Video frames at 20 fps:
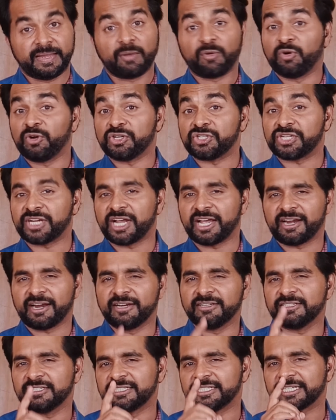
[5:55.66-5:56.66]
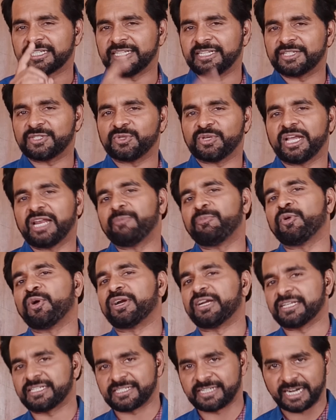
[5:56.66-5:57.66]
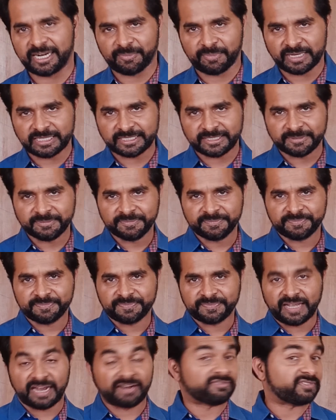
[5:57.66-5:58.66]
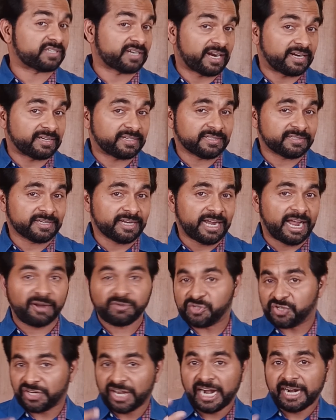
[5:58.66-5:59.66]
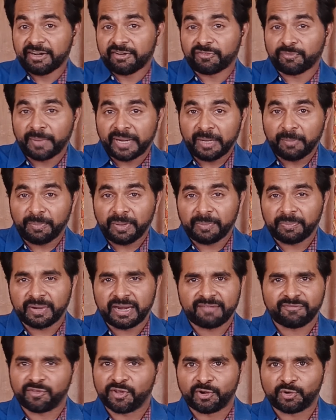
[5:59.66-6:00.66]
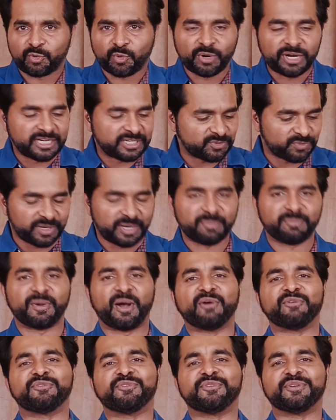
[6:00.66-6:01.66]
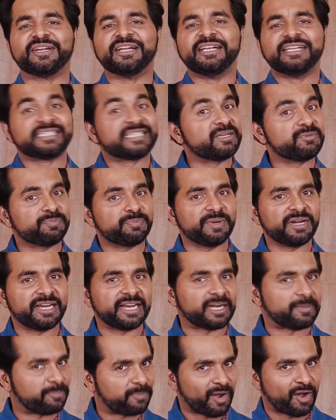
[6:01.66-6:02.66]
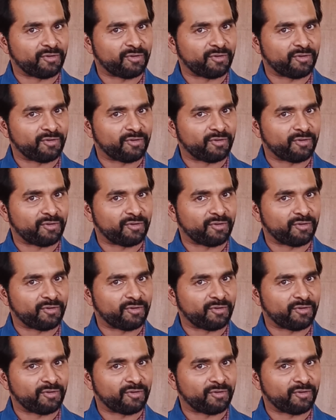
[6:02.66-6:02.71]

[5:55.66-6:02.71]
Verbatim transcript: I'm going to share another technique to help you understand better. I've tried it, I've shared it with many people, and they're told it's very powerful. Simple yet